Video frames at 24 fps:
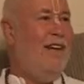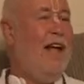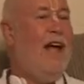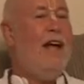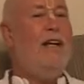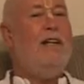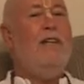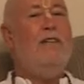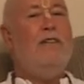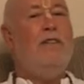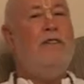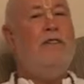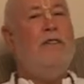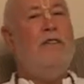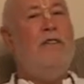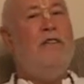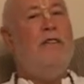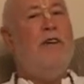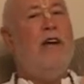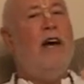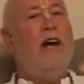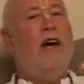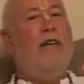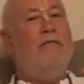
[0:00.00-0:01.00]
Ecstasy
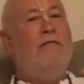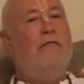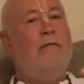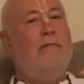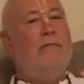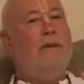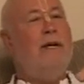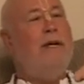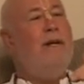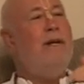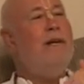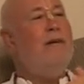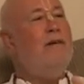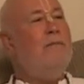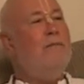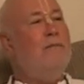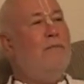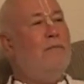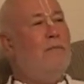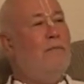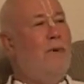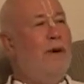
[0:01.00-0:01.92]
is kind of a medium